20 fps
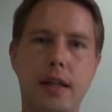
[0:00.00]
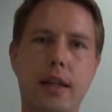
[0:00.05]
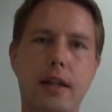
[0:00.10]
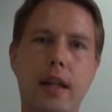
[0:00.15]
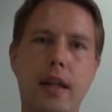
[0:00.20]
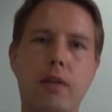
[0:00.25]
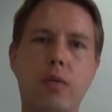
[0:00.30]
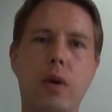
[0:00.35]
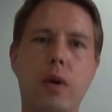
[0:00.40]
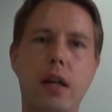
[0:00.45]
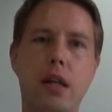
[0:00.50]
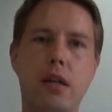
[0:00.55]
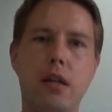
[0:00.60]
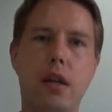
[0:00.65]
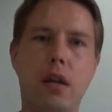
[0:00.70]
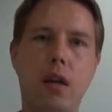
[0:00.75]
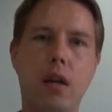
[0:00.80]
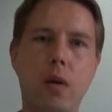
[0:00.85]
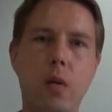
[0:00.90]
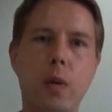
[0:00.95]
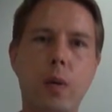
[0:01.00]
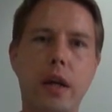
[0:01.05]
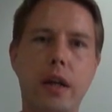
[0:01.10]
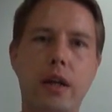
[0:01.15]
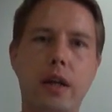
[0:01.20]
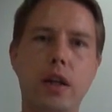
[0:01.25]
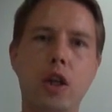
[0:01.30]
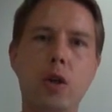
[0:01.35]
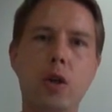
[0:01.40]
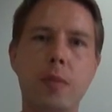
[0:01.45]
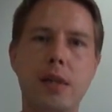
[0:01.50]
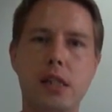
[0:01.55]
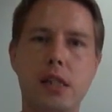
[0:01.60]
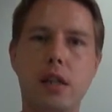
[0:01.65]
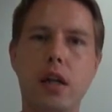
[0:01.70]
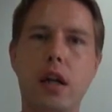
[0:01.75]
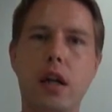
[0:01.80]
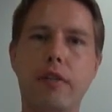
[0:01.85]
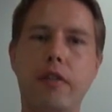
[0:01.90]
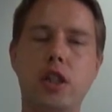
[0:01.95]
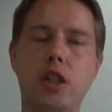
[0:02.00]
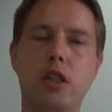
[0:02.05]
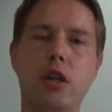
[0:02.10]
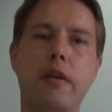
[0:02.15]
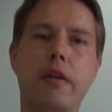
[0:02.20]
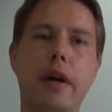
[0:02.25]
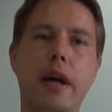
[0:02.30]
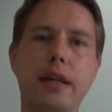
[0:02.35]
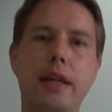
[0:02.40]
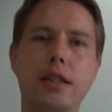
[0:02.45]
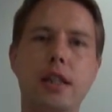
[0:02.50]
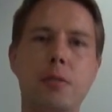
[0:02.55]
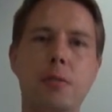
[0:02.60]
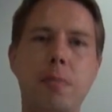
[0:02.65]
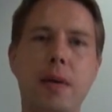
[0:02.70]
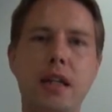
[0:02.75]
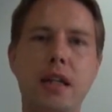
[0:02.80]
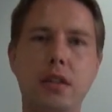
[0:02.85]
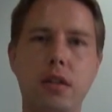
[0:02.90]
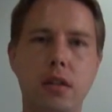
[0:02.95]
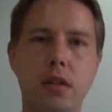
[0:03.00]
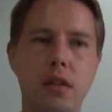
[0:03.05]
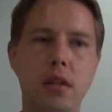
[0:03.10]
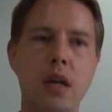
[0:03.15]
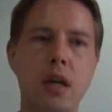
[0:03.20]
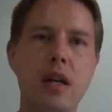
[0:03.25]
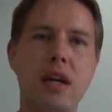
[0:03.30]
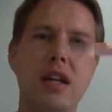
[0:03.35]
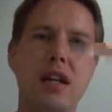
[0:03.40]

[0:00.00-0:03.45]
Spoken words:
and that one human study with psoriasis patients,